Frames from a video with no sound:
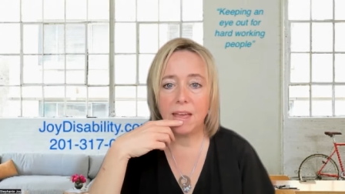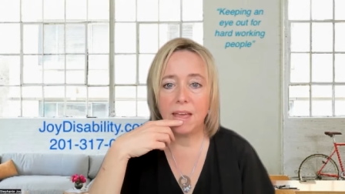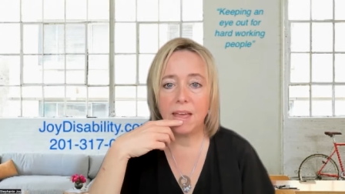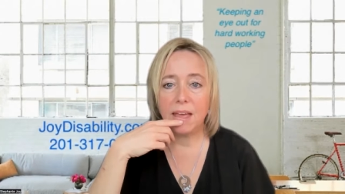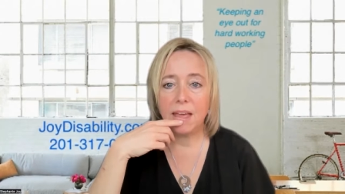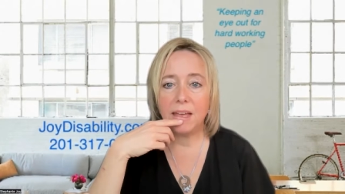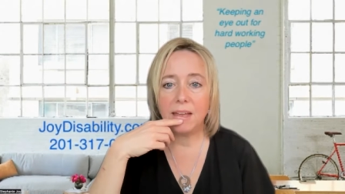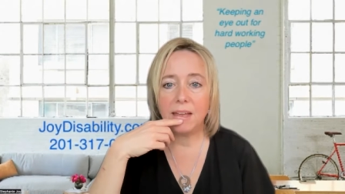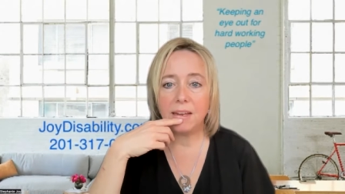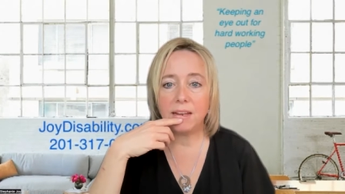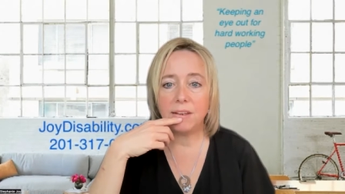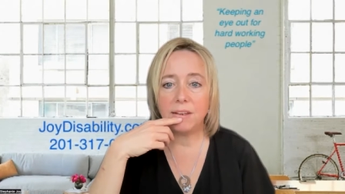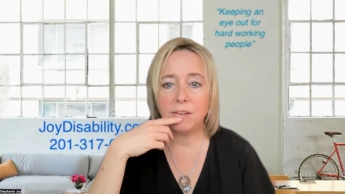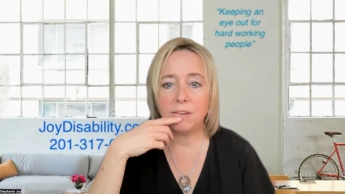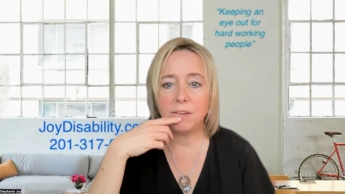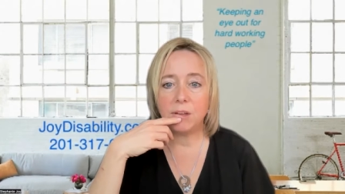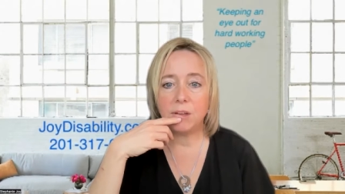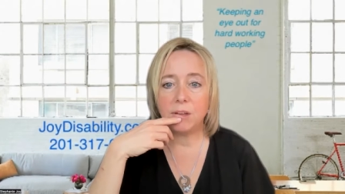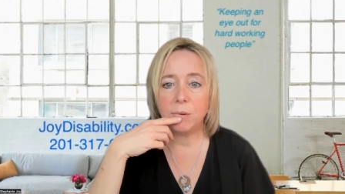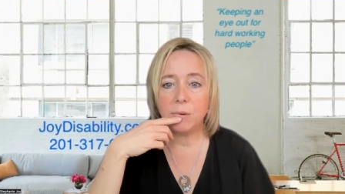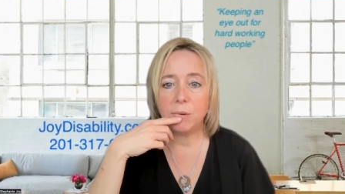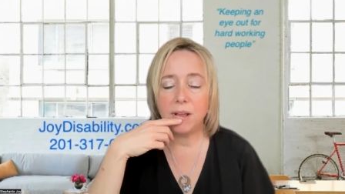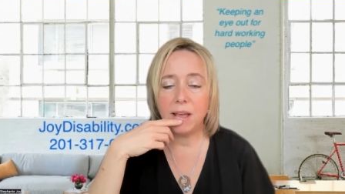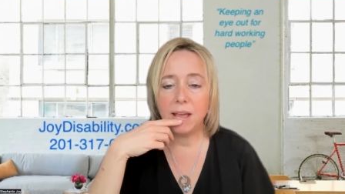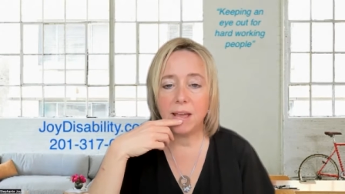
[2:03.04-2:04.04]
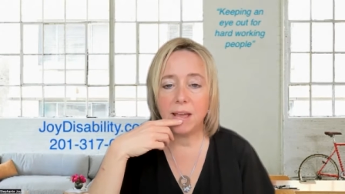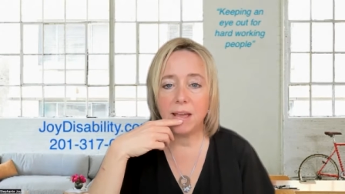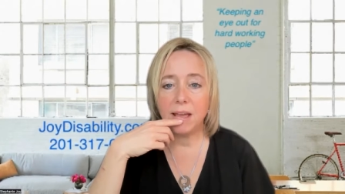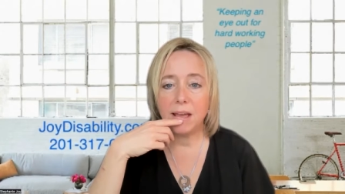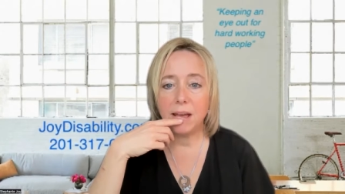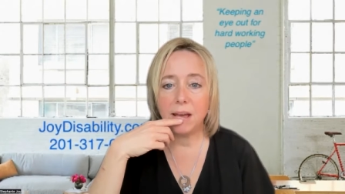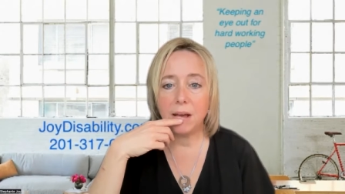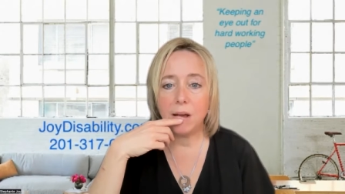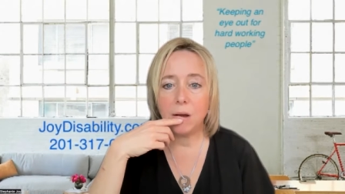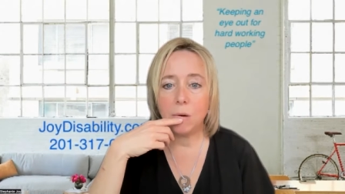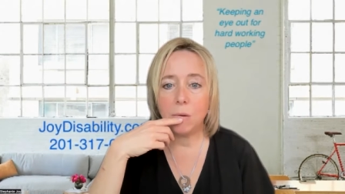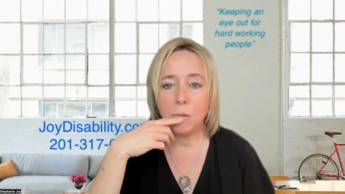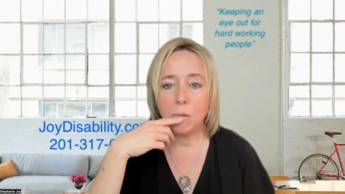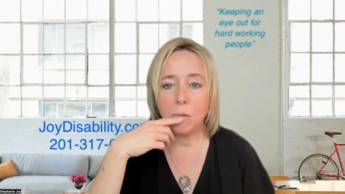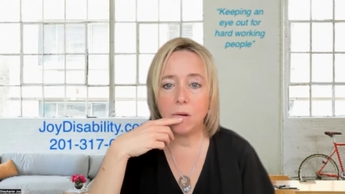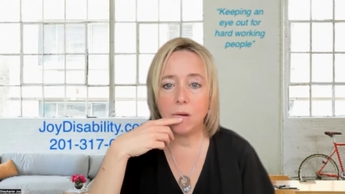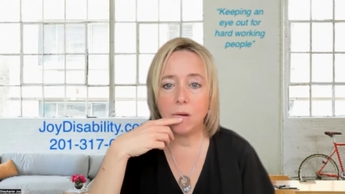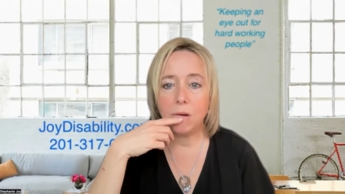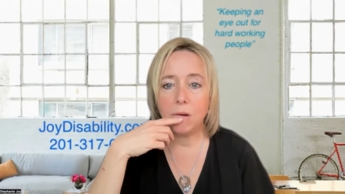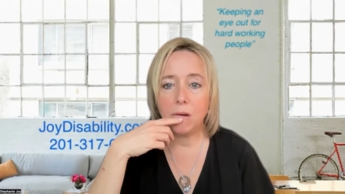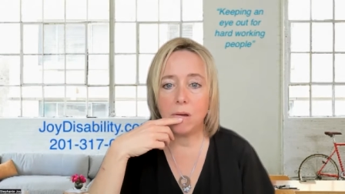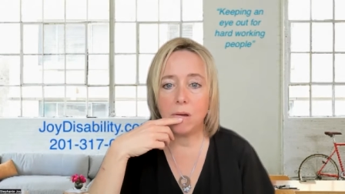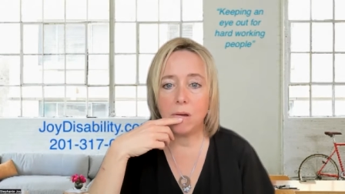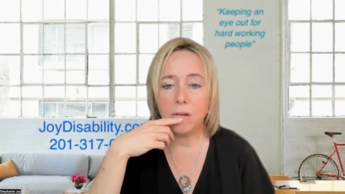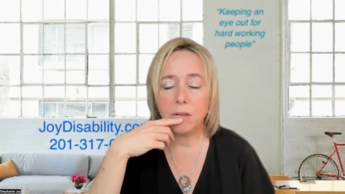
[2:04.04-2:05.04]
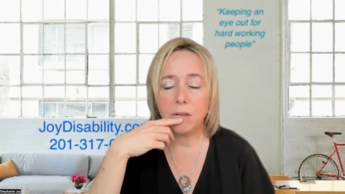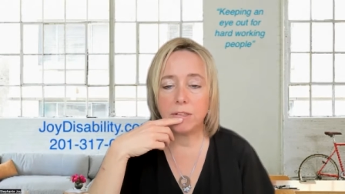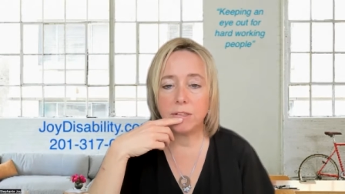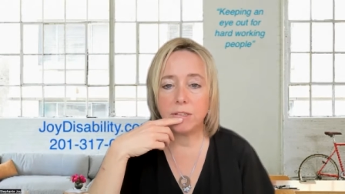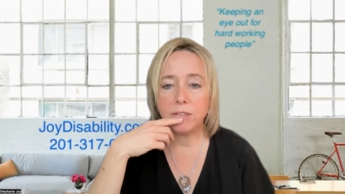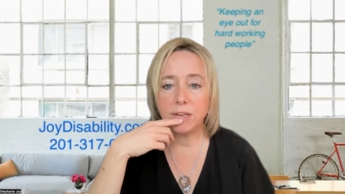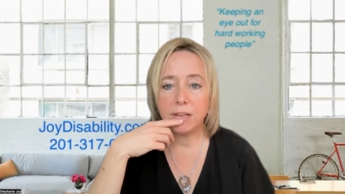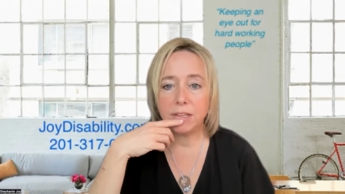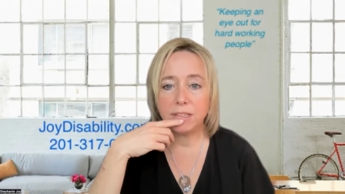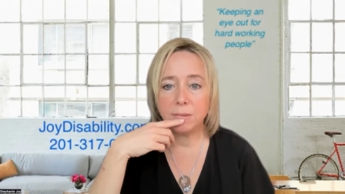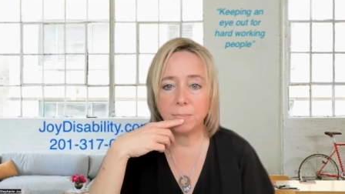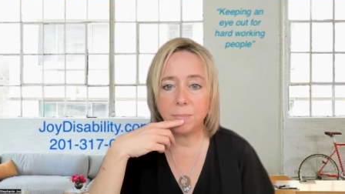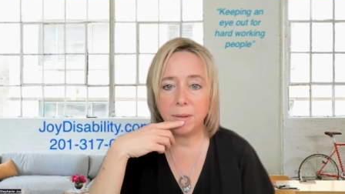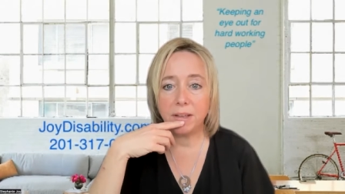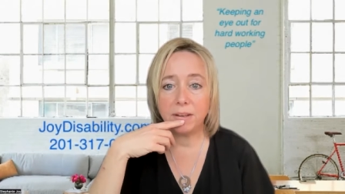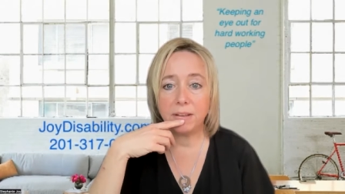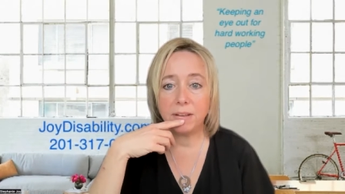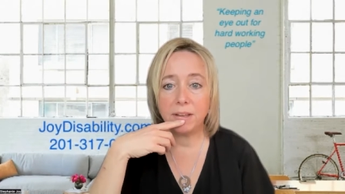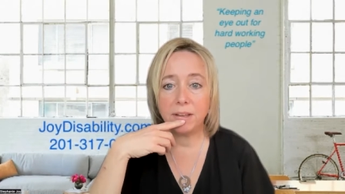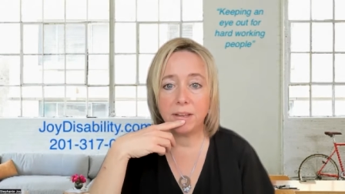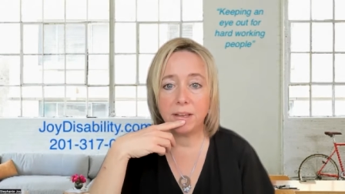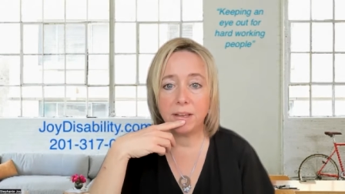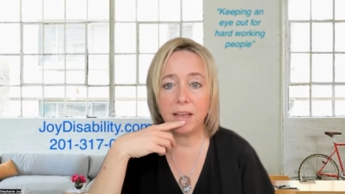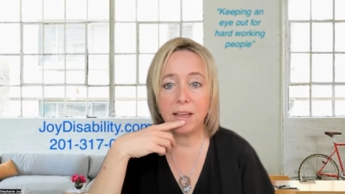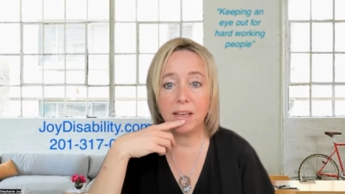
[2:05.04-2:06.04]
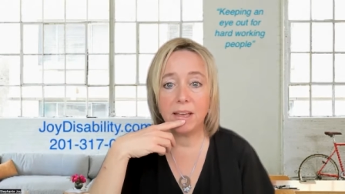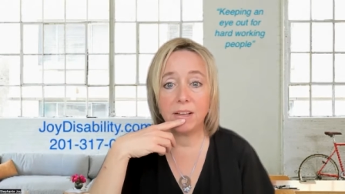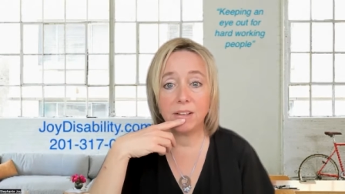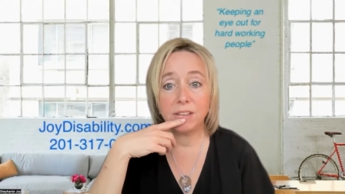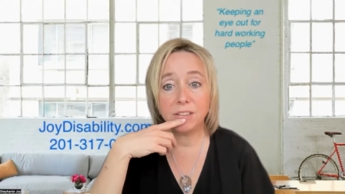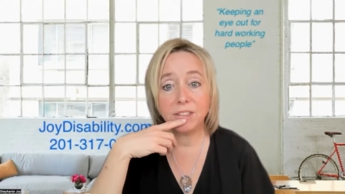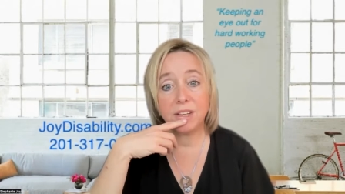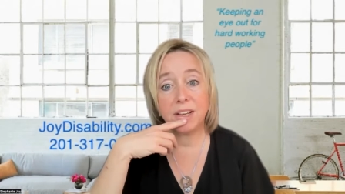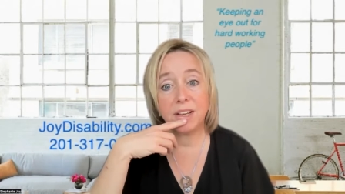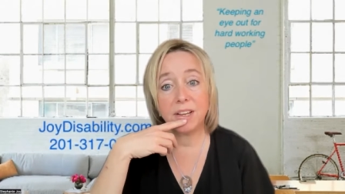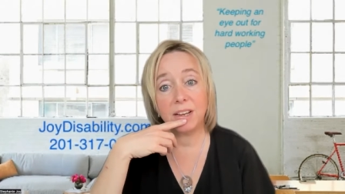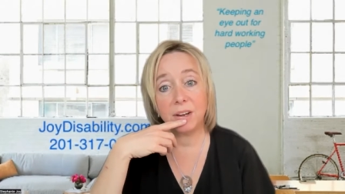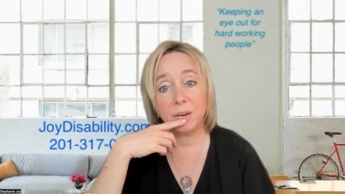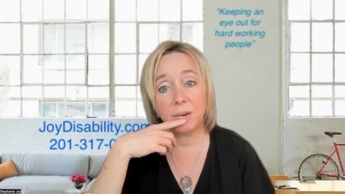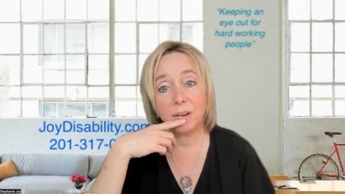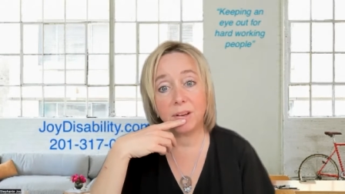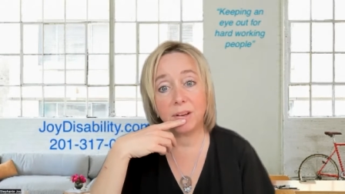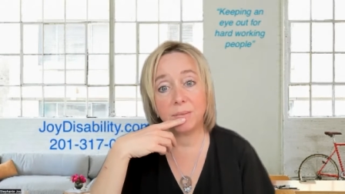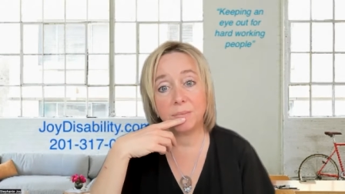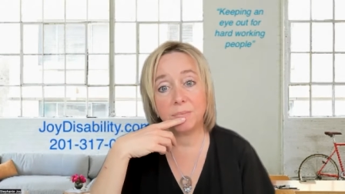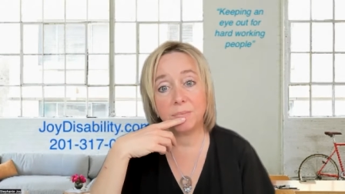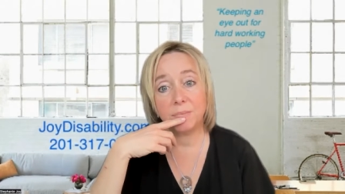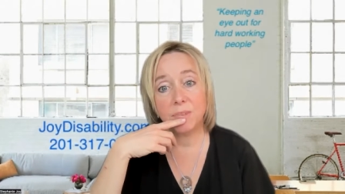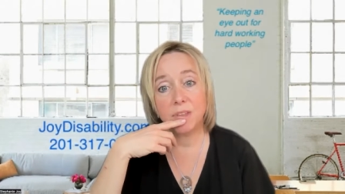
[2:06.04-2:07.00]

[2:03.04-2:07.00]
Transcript: And so now she has a pending ALJ hearing.